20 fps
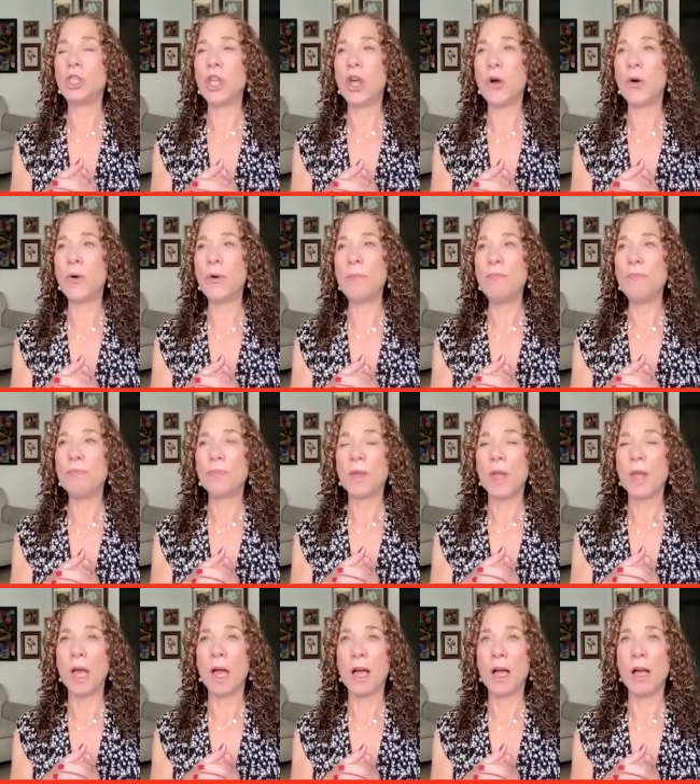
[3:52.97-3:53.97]
So,
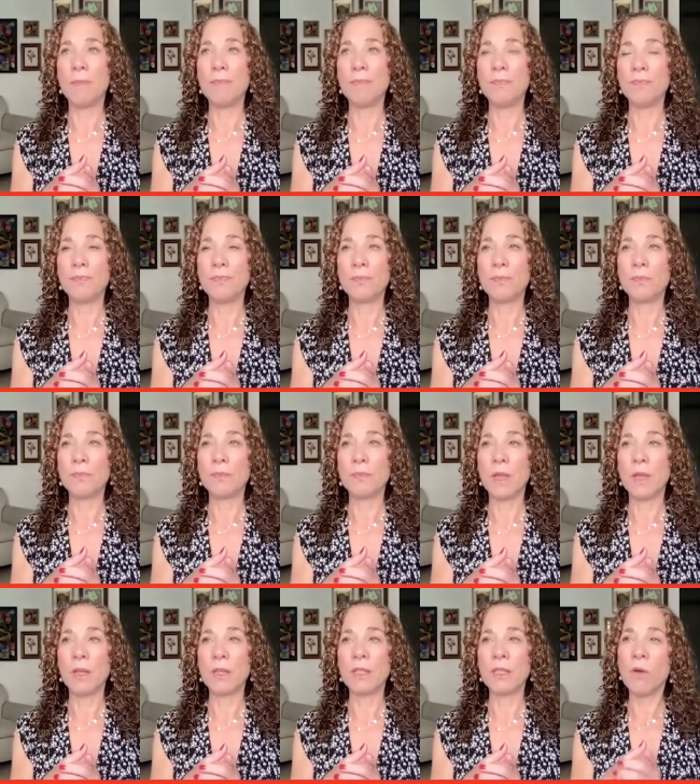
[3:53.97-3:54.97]
um,
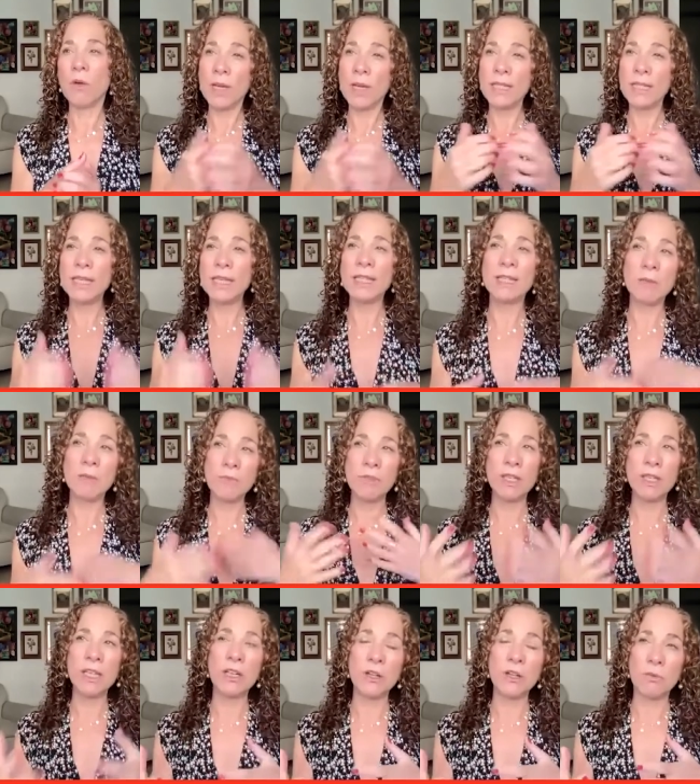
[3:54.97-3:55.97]
so we did
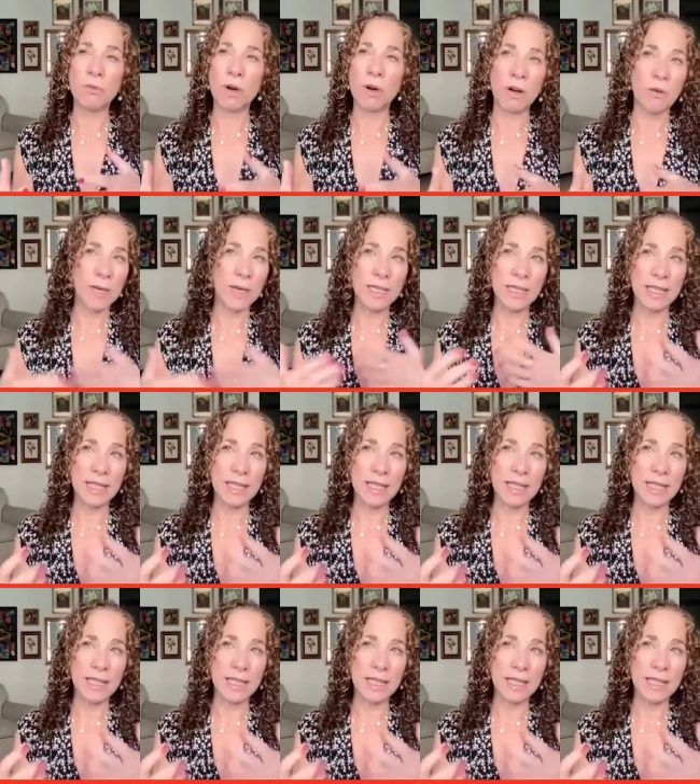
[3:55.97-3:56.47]
some really good work.